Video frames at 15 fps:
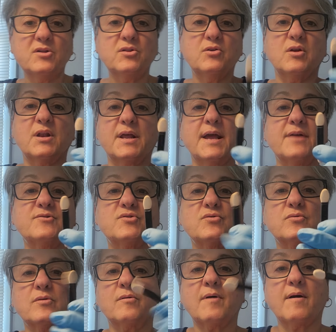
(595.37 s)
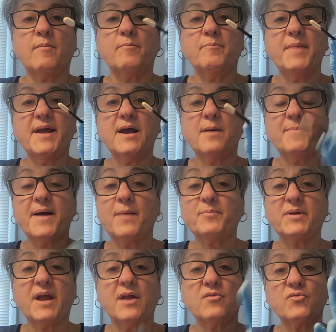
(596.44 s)
You're going to get your little makeup
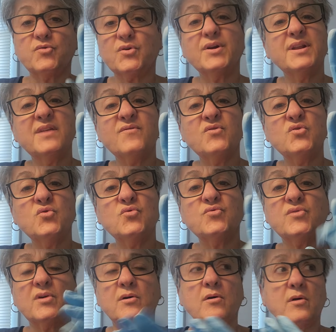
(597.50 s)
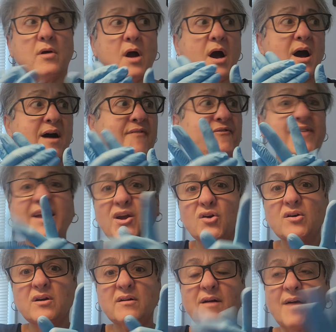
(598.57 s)
applicator. You can even use your
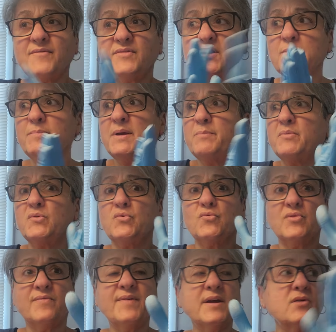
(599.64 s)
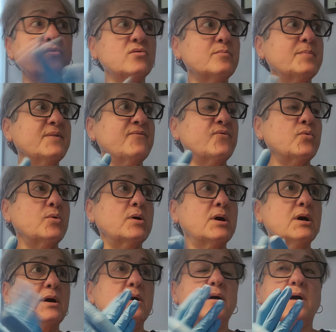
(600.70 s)
finger. I've seen people use fingers
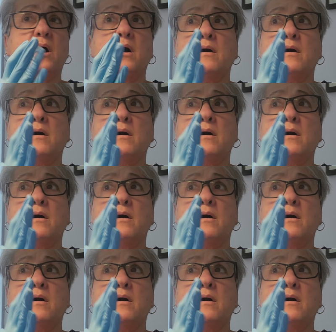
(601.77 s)
before.